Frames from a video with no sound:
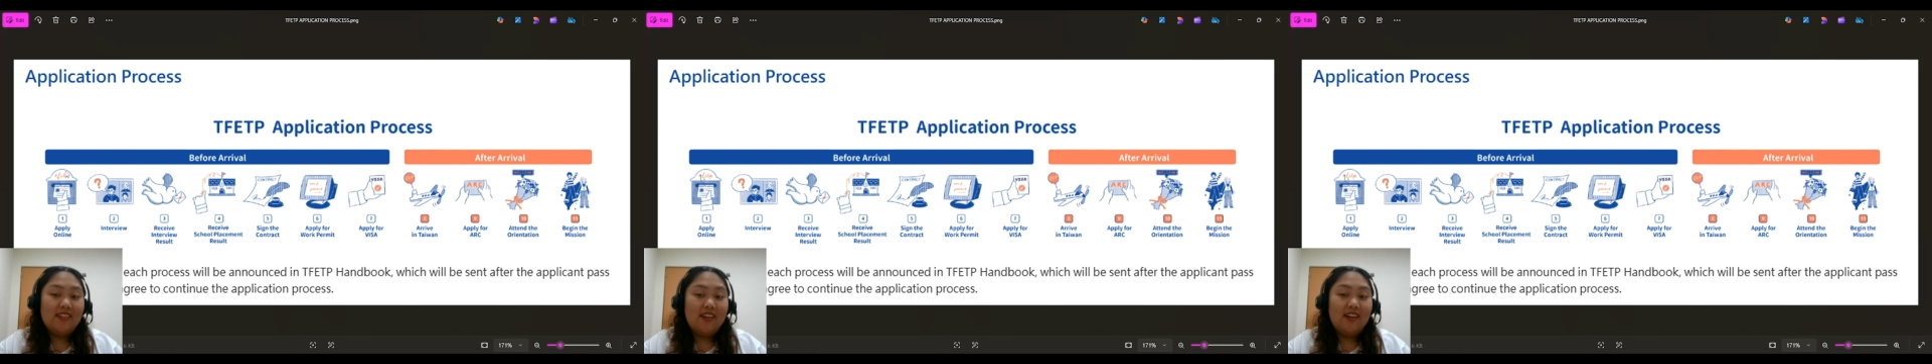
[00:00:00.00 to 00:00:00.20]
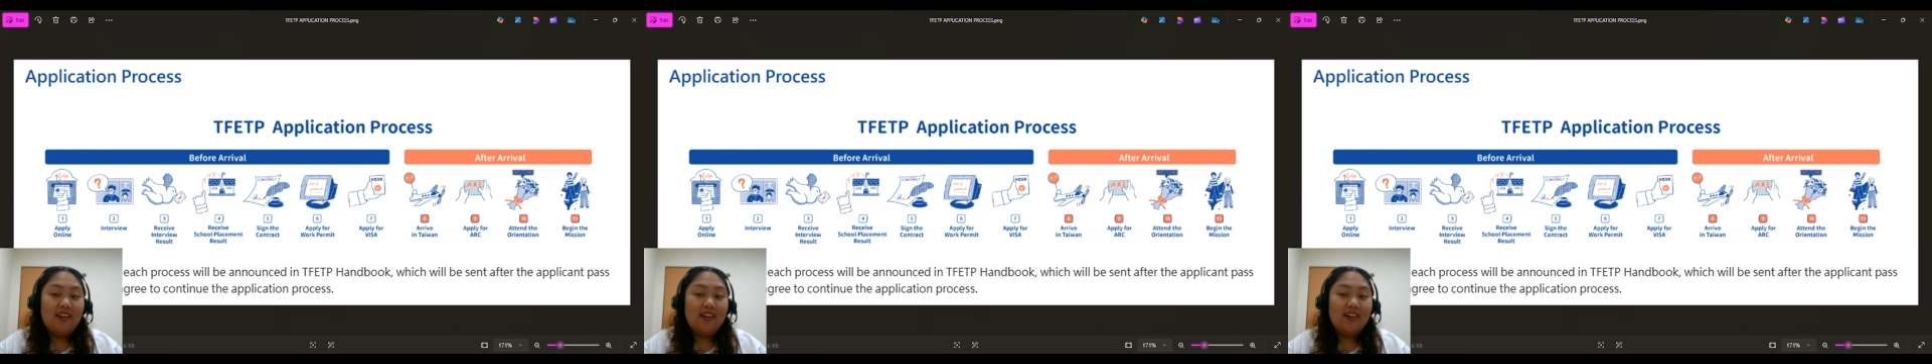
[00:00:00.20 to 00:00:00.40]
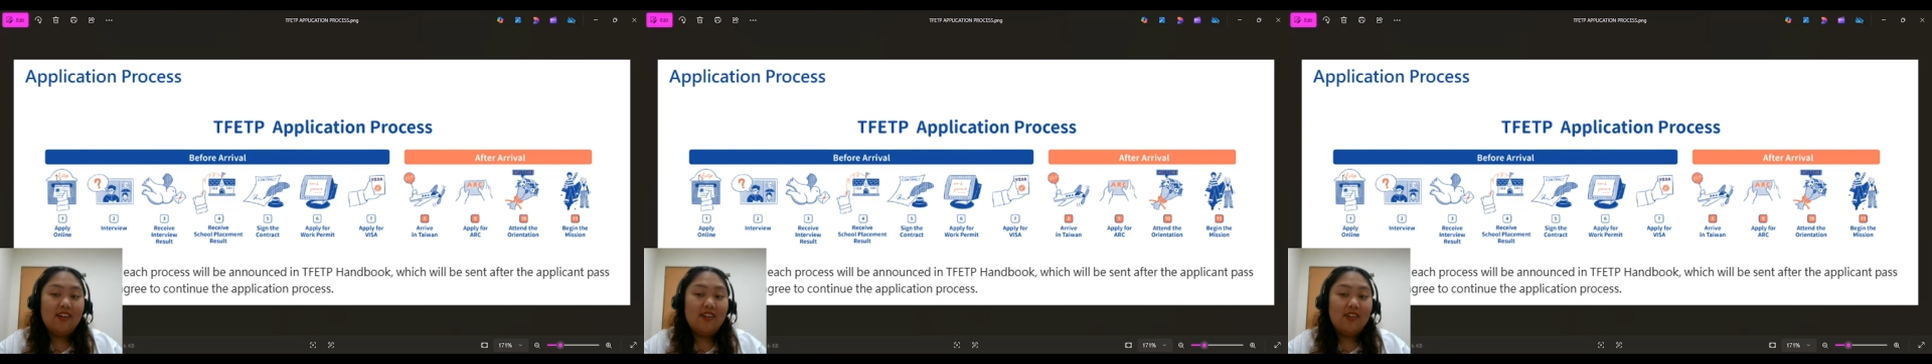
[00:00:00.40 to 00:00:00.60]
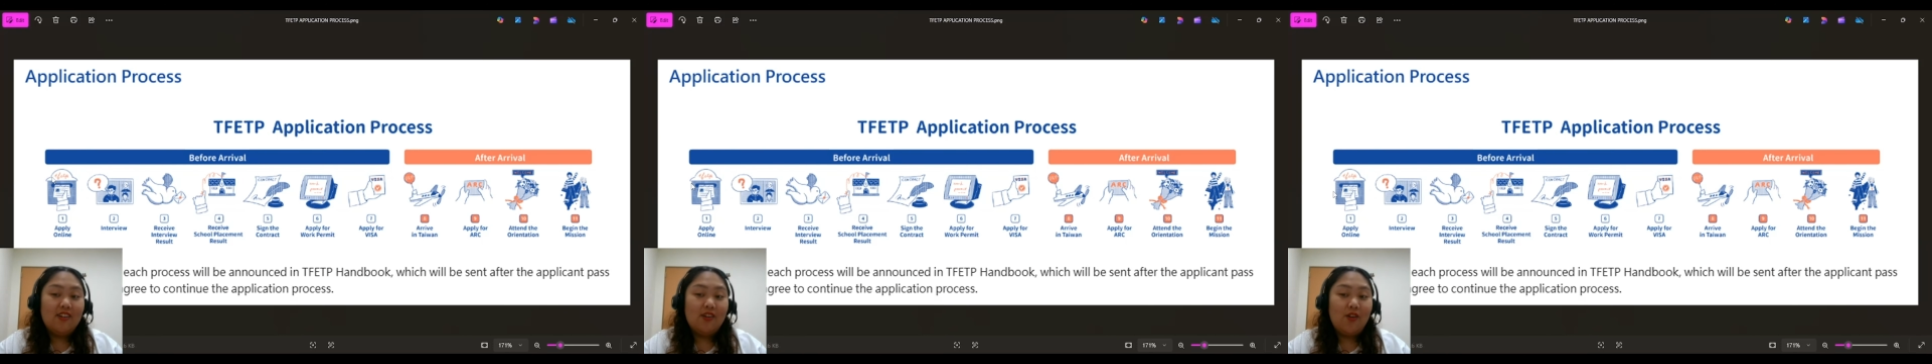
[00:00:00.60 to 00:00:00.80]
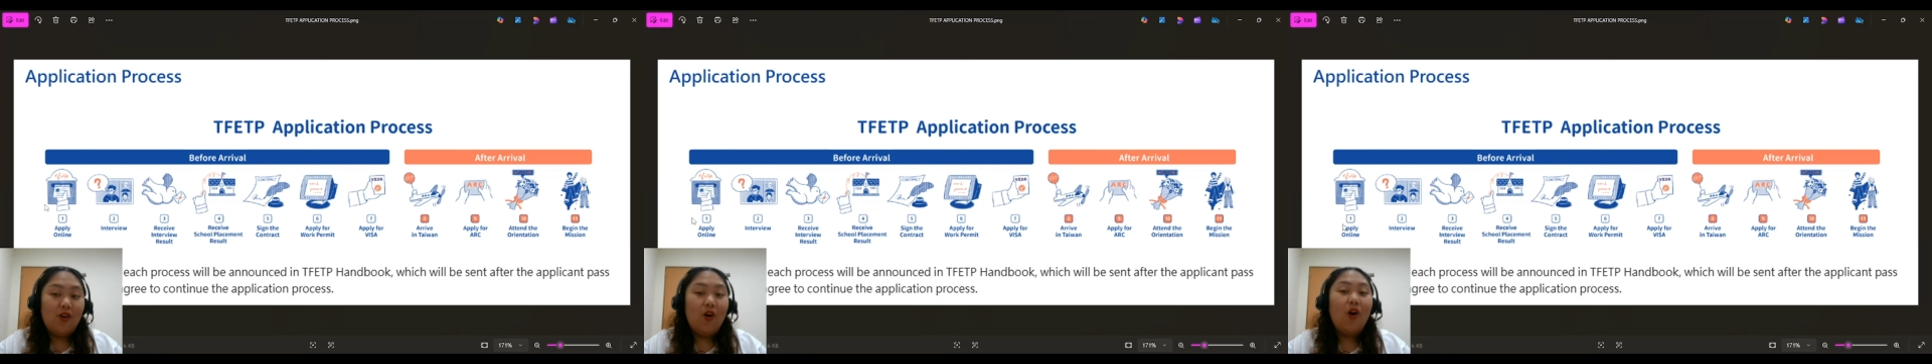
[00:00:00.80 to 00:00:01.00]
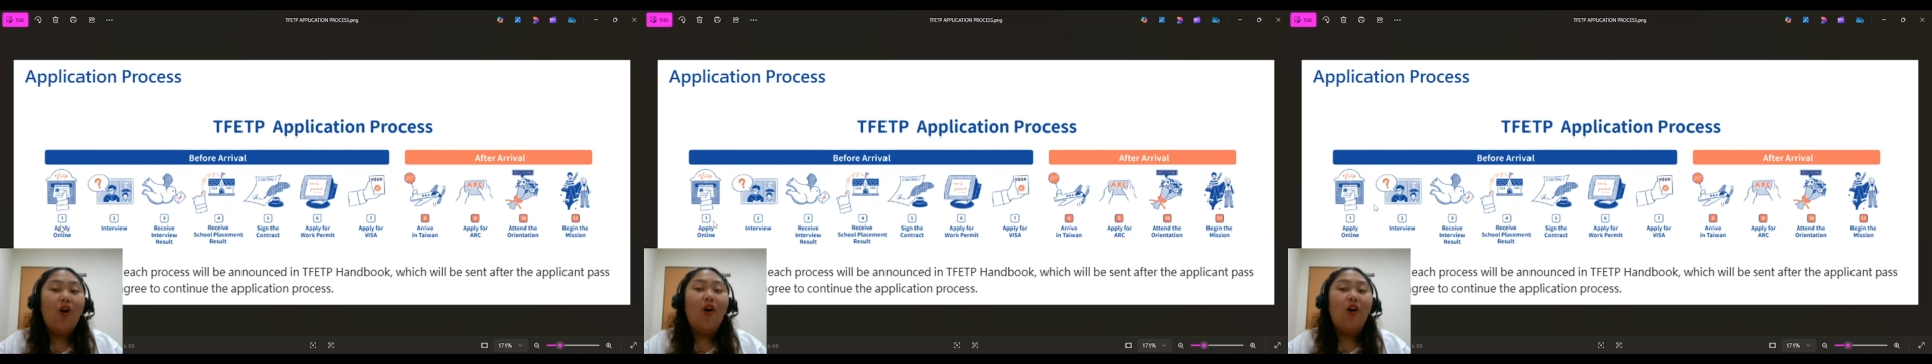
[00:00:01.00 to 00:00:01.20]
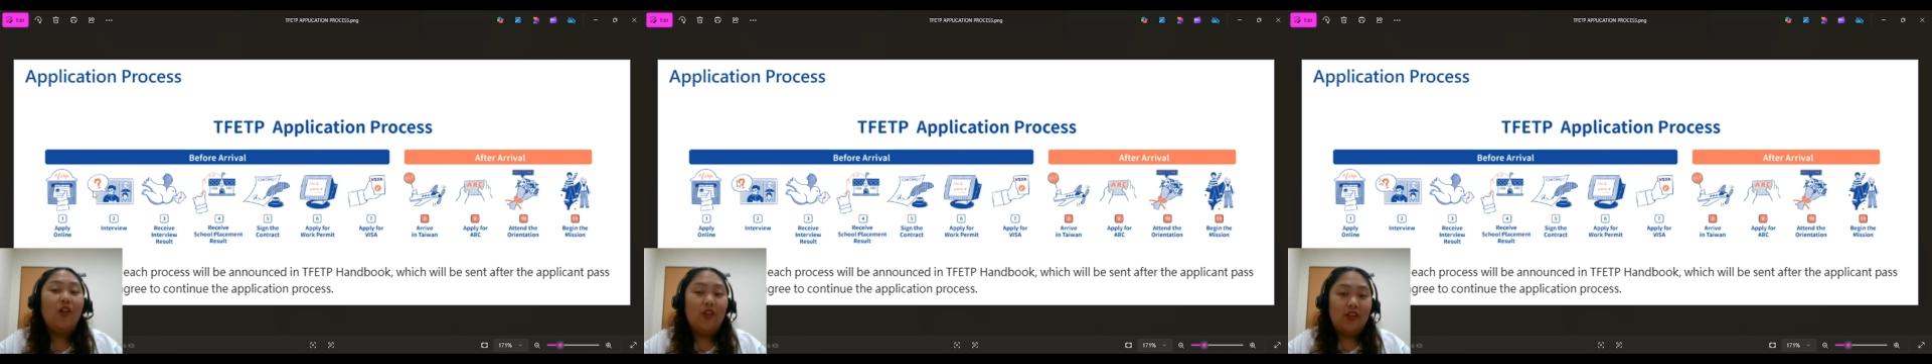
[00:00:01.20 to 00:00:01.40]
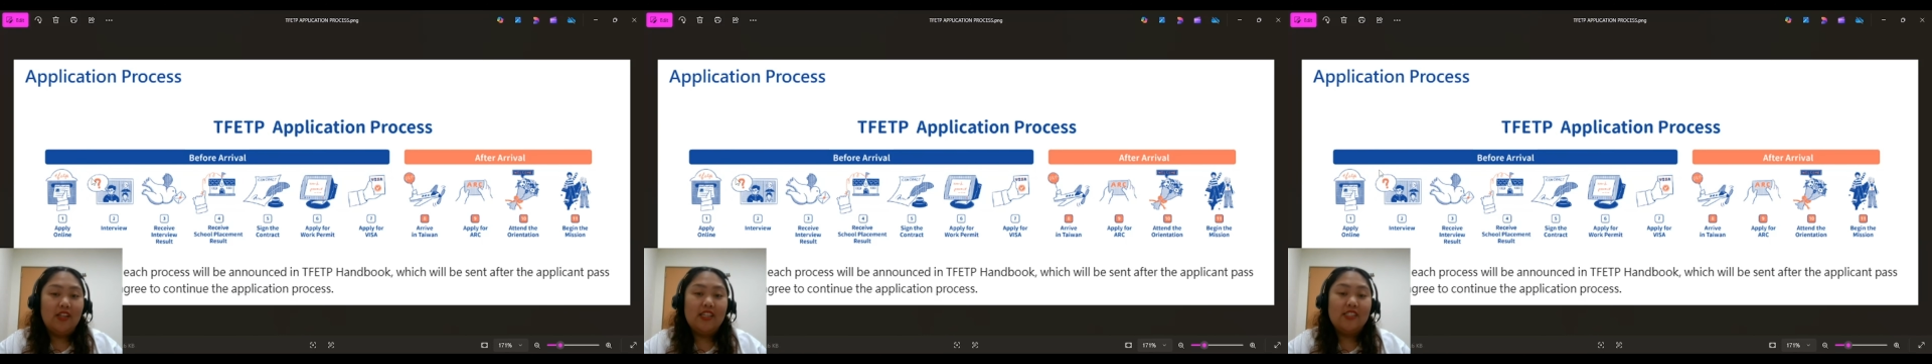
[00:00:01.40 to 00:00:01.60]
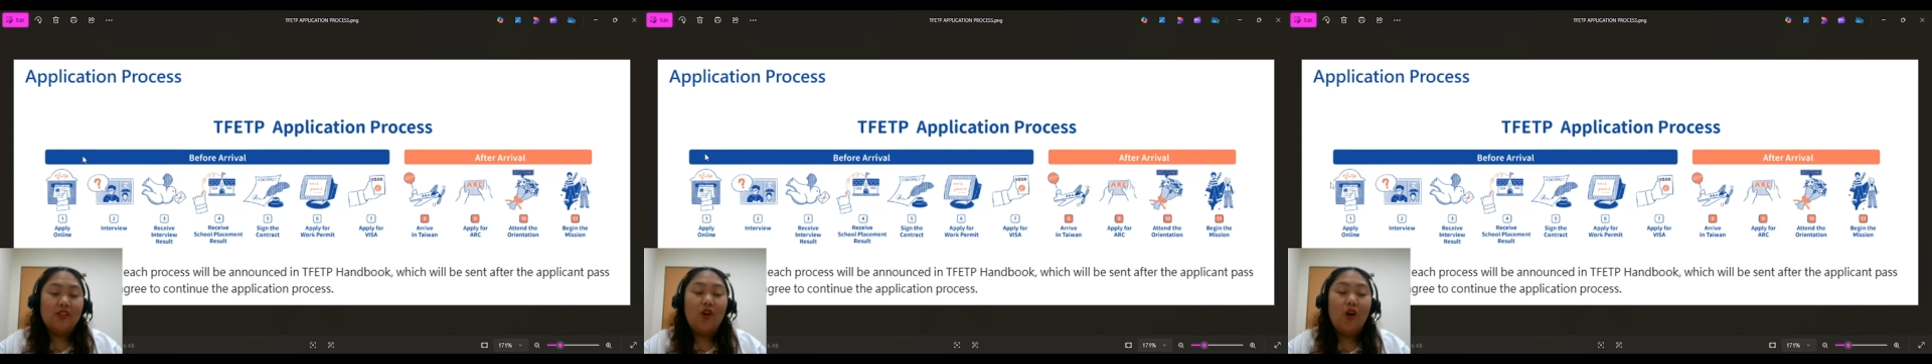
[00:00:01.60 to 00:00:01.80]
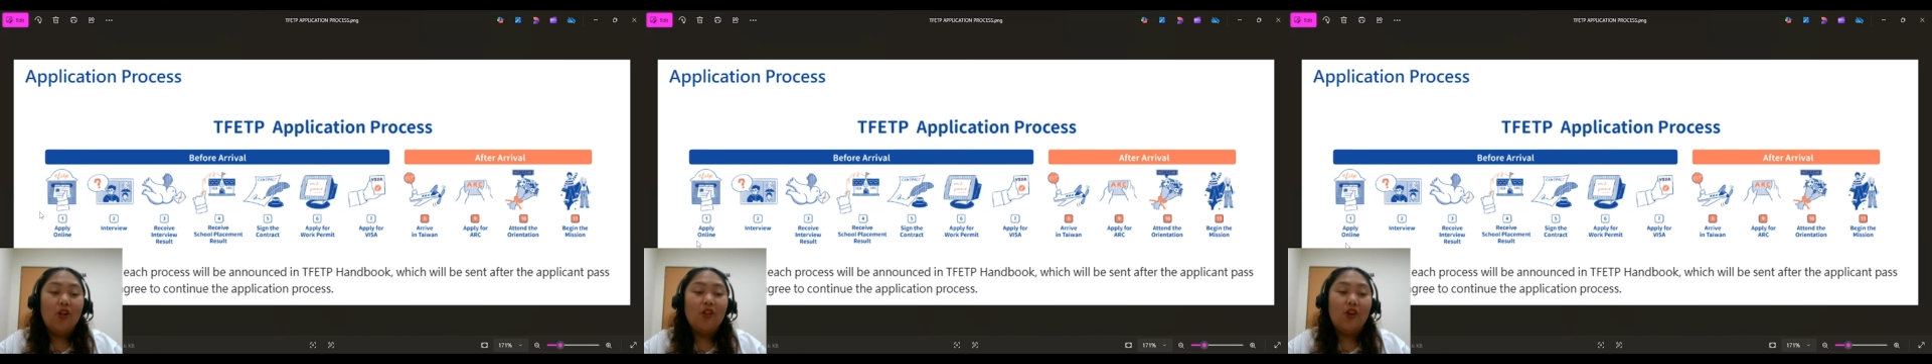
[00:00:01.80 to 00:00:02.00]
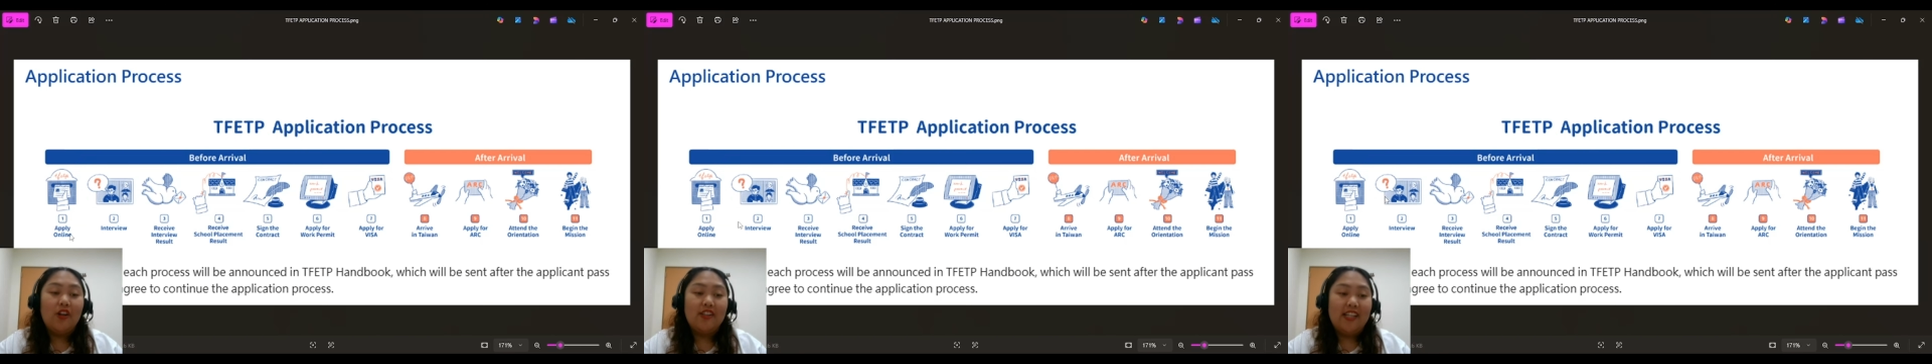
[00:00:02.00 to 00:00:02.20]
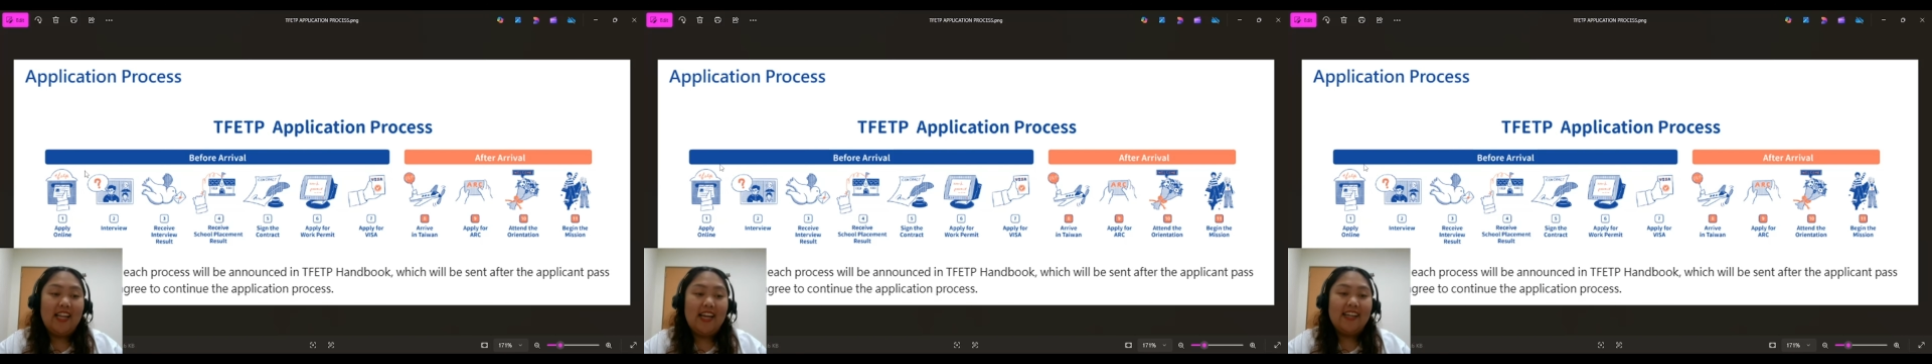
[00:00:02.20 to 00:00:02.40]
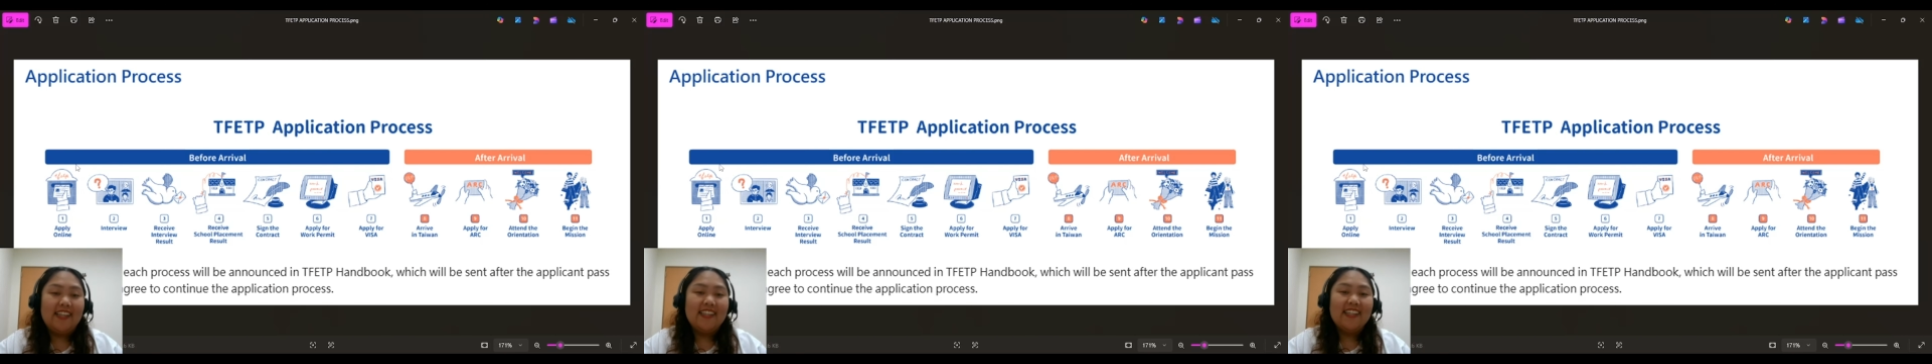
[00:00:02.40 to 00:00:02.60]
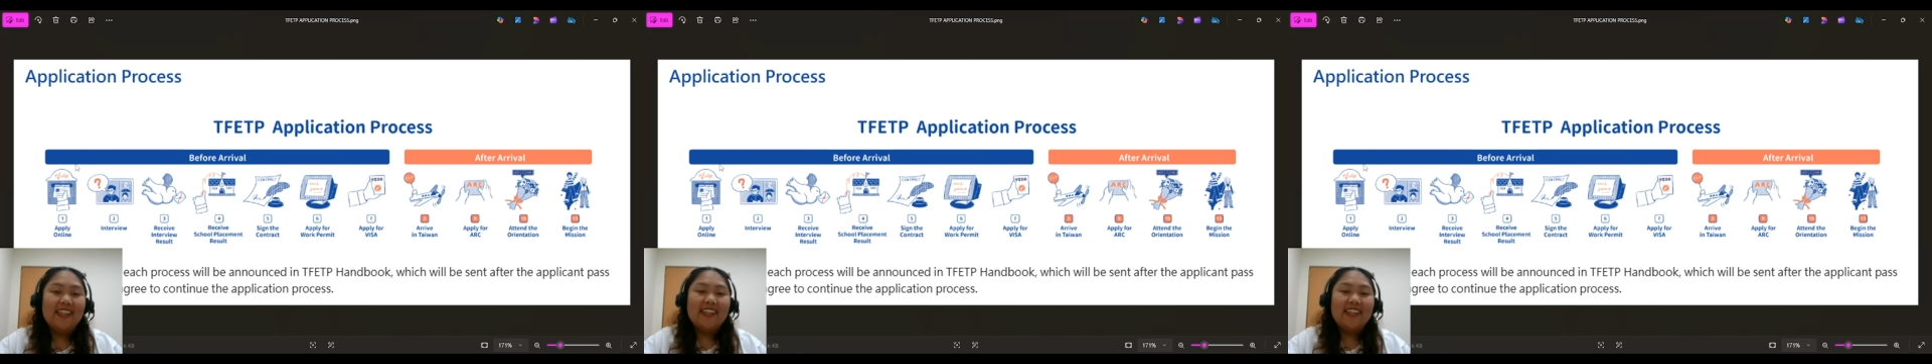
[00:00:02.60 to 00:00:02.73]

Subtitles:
is all online.